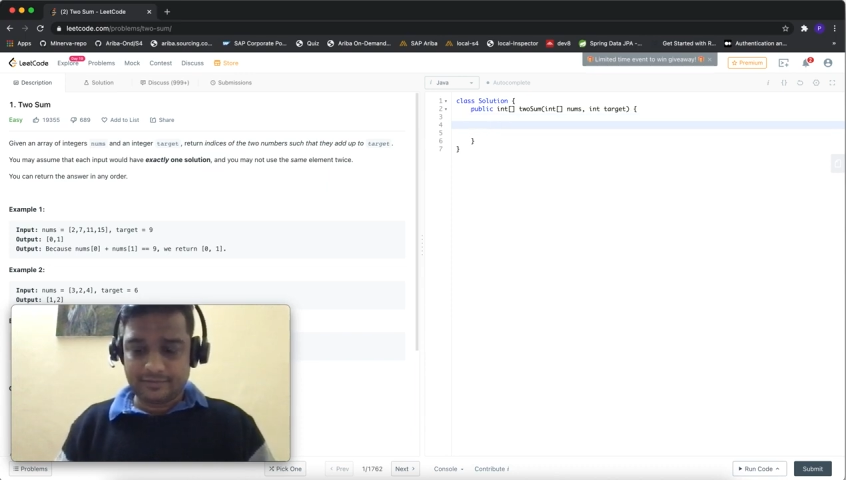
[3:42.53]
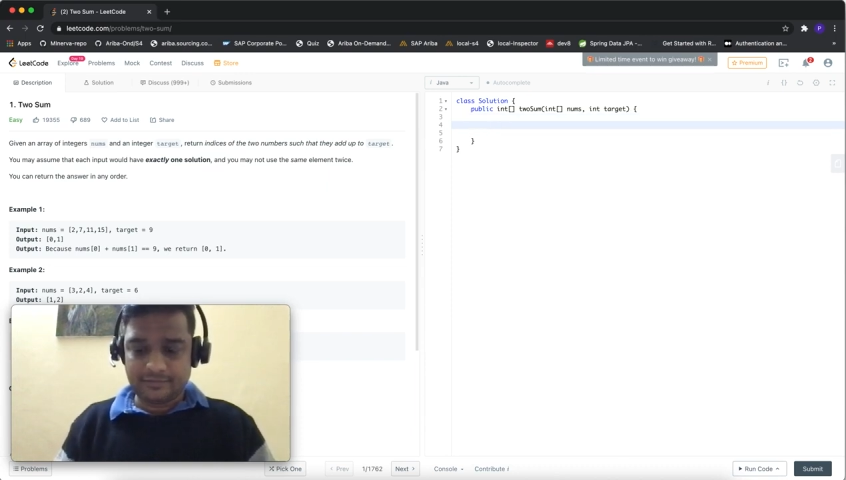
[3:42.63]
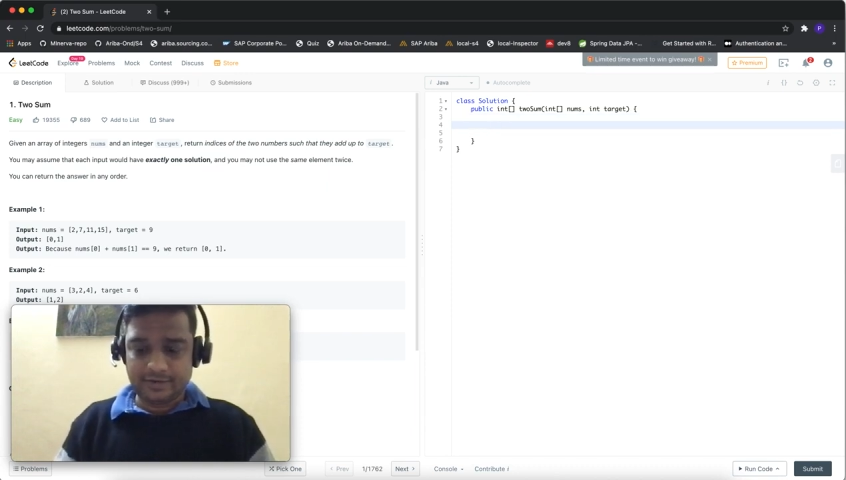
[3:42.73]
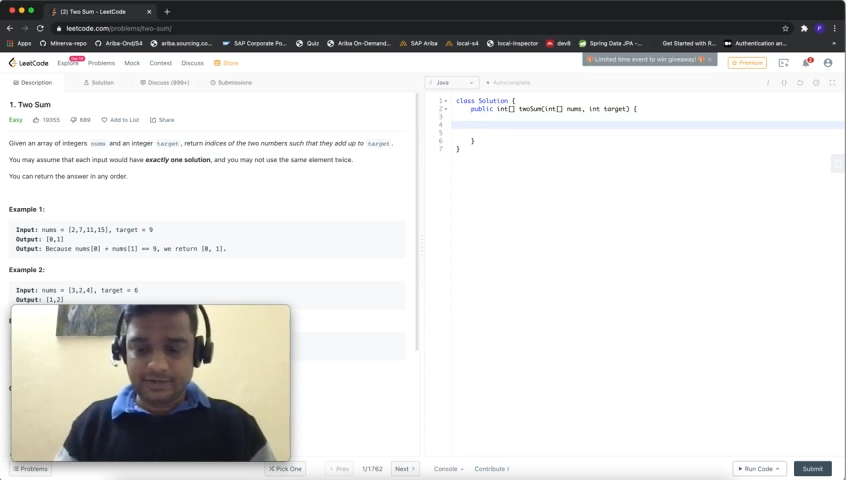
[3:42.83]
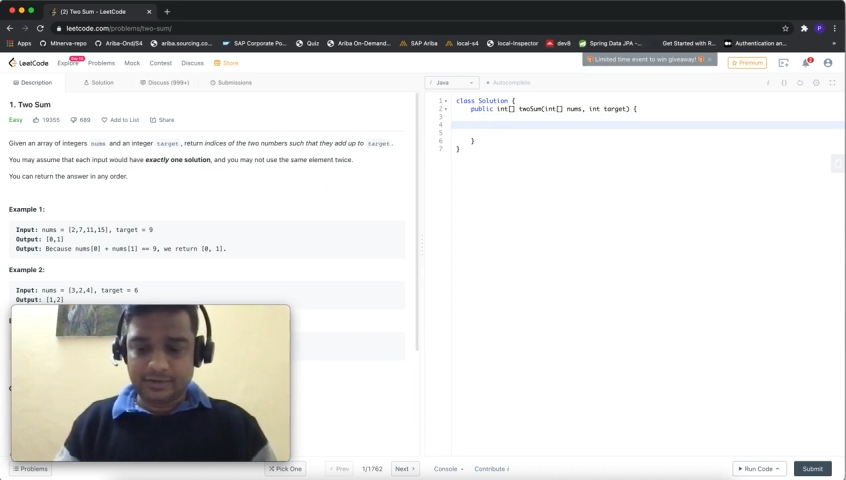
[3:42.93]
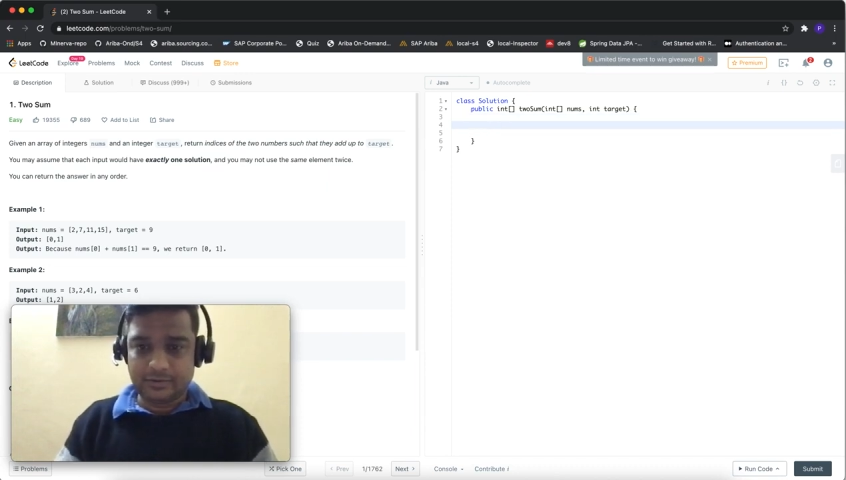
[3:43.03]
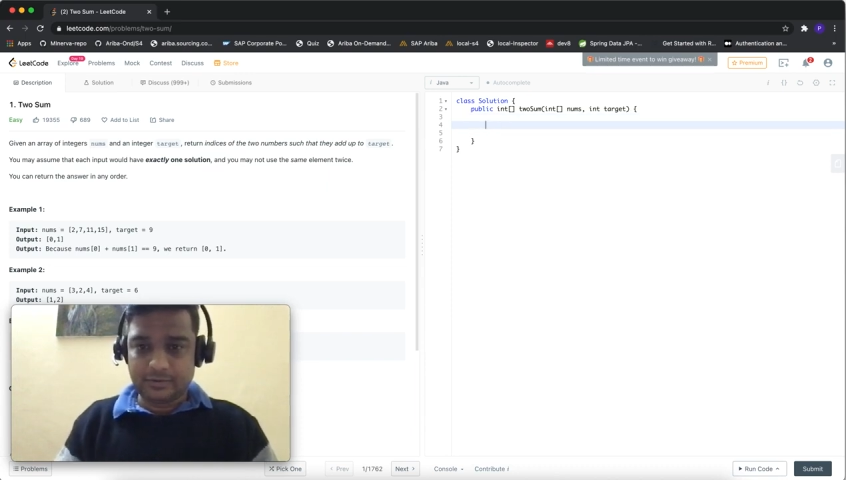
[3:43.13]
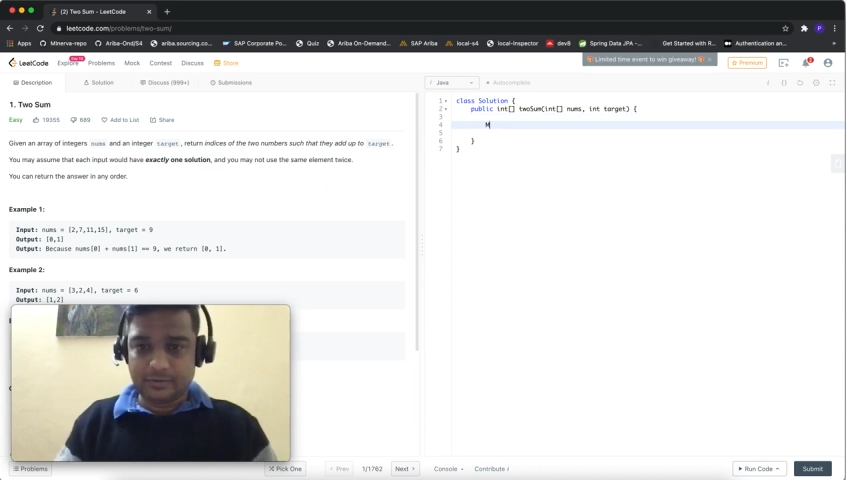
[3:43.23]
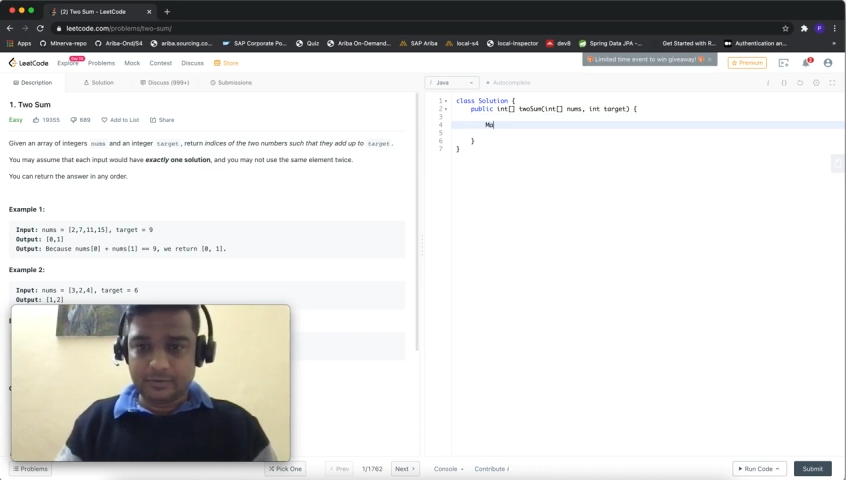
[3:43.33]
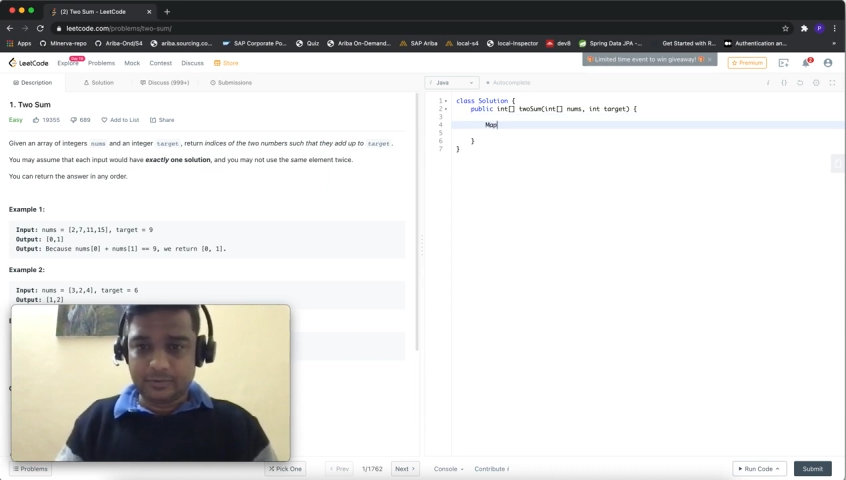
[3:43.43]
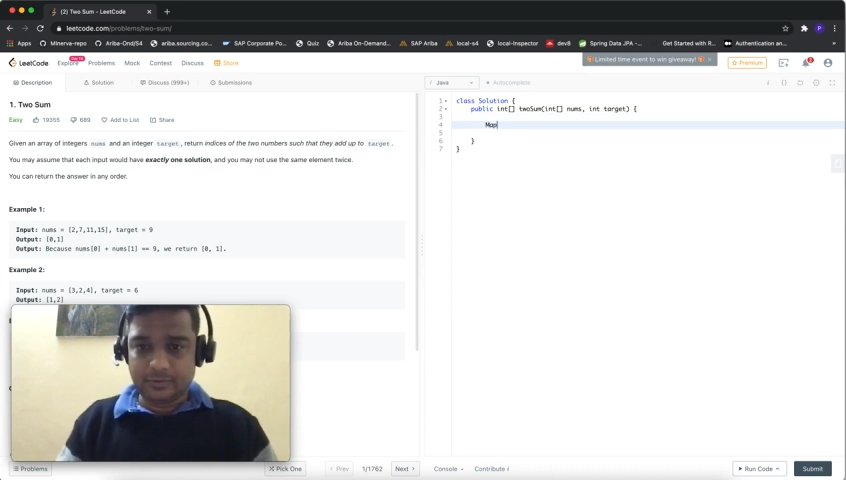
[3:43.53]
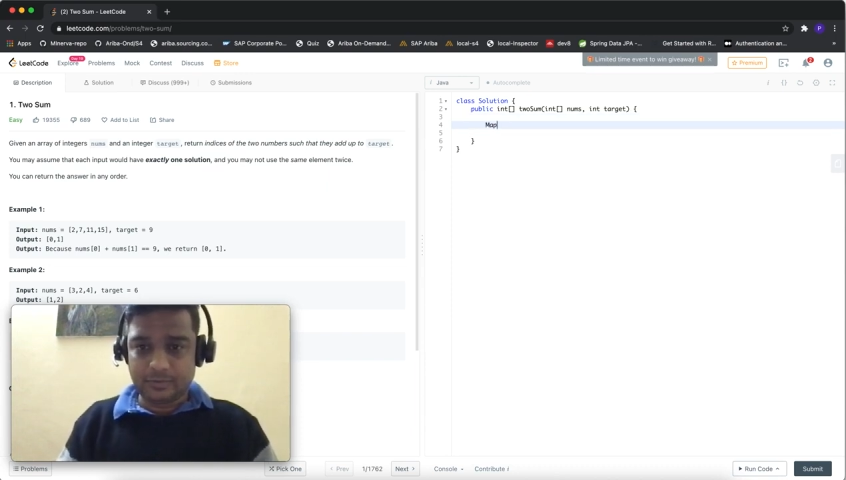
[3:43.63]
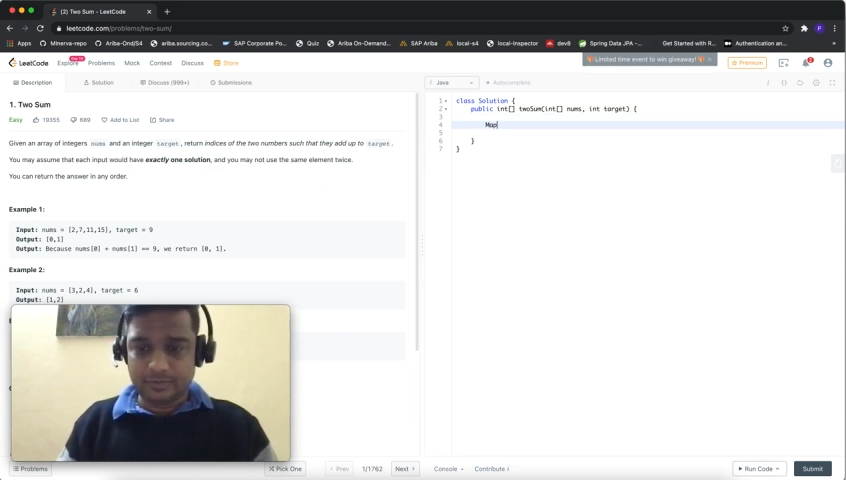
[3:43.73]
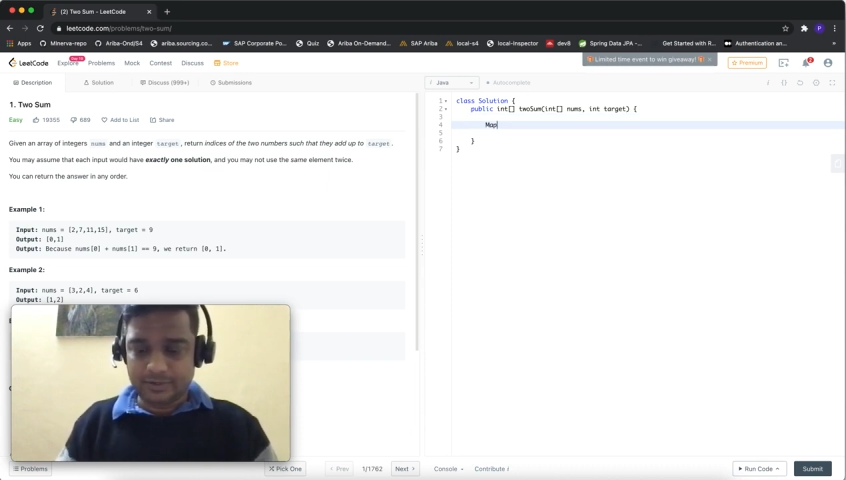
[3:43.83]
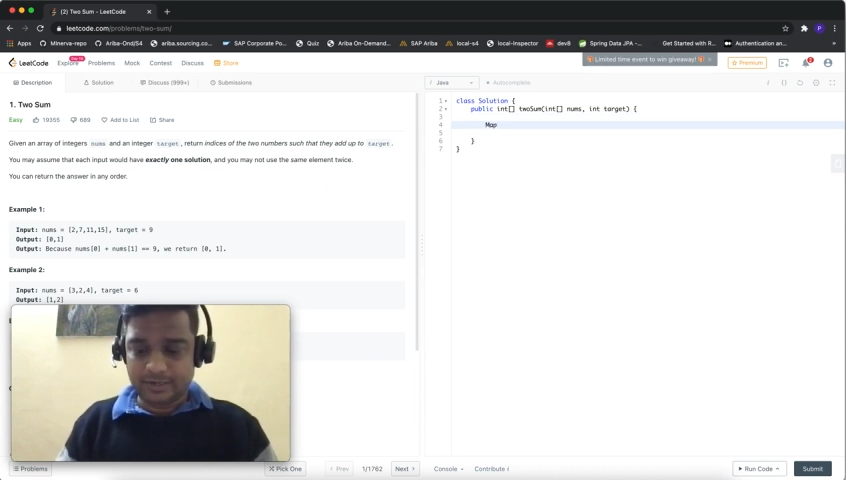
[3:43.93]
we need to
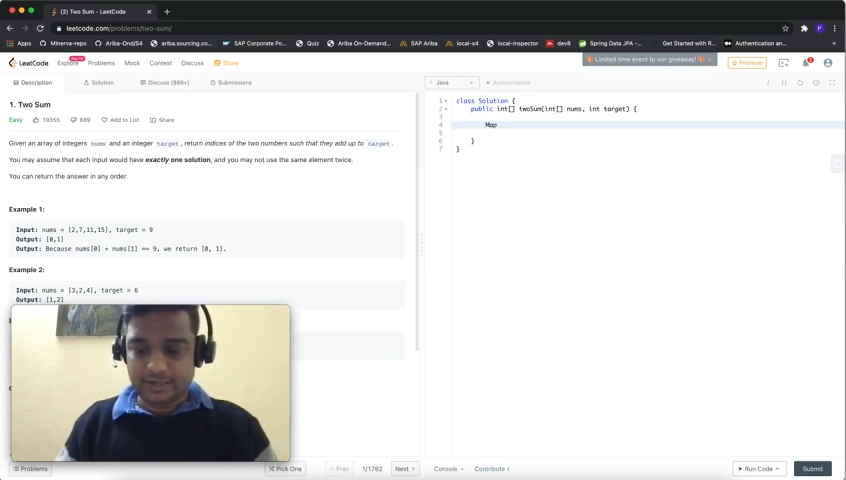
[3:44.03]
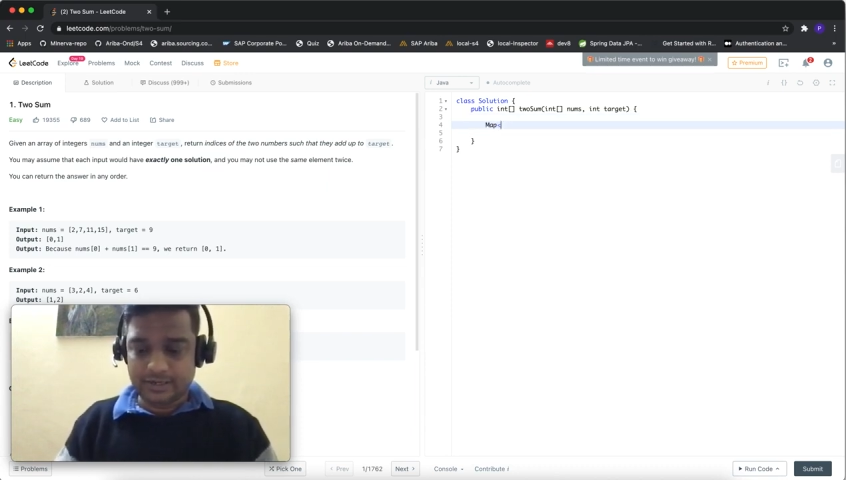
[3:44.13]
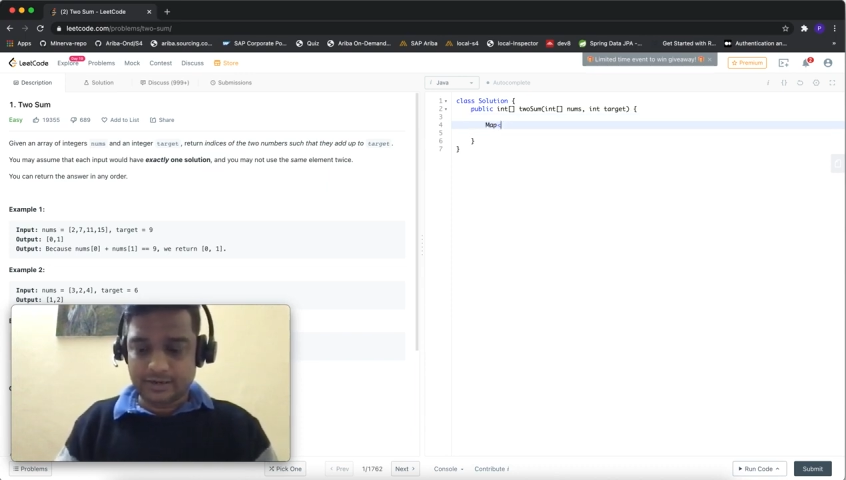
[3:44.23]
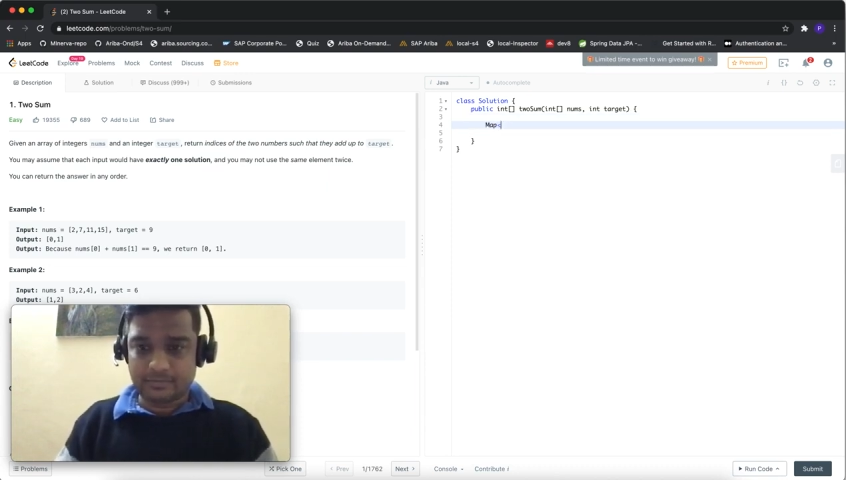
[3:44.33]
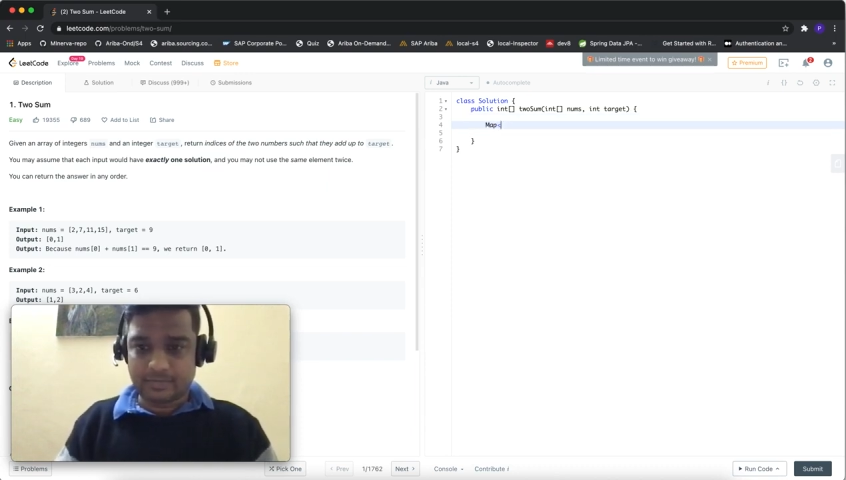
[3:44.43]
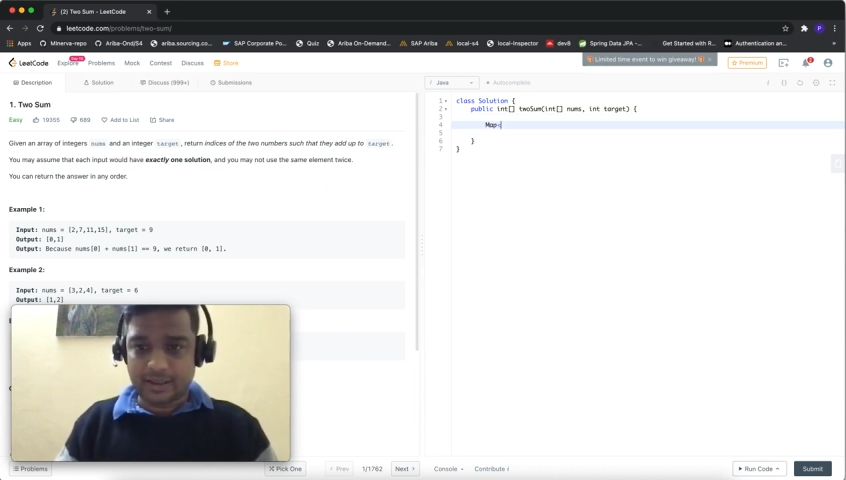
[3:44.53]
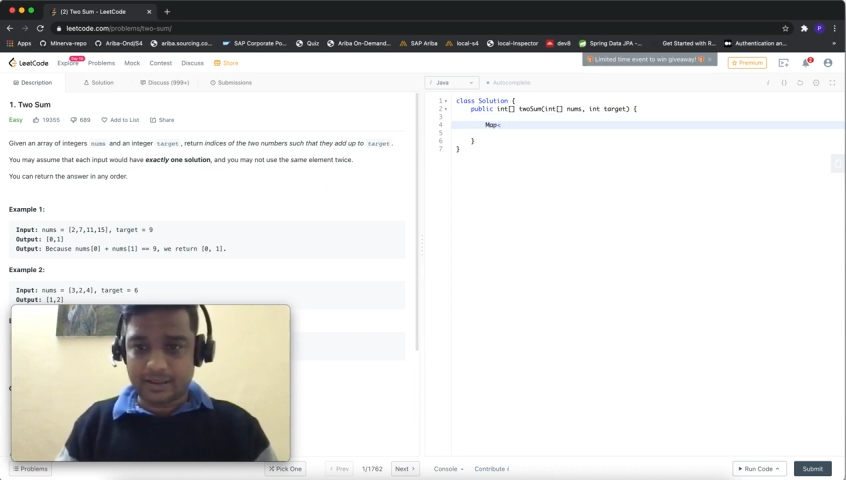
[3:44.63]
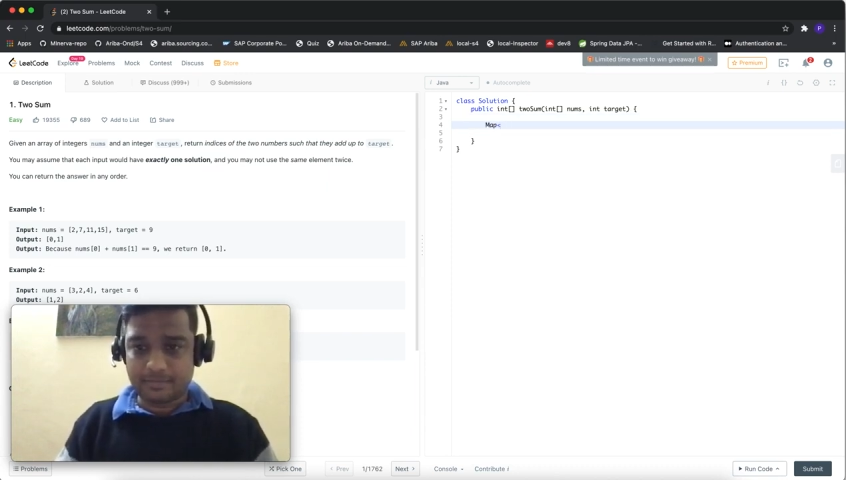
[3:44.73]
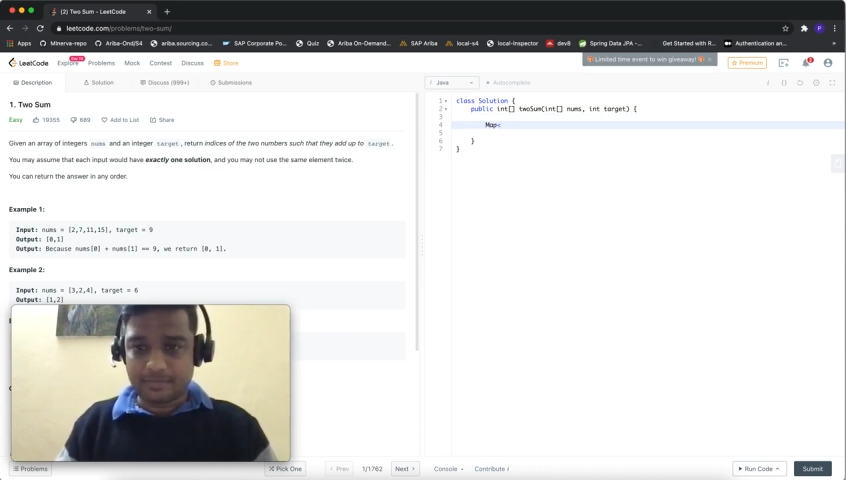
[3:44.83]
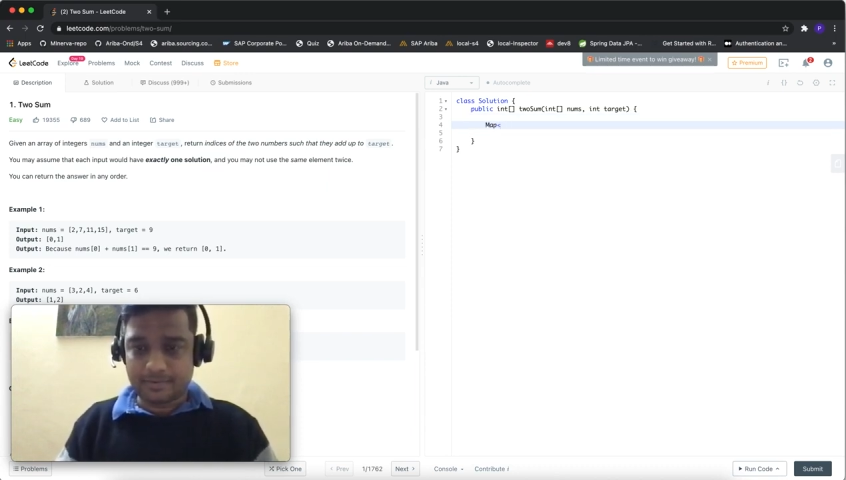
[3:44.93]
declare a map,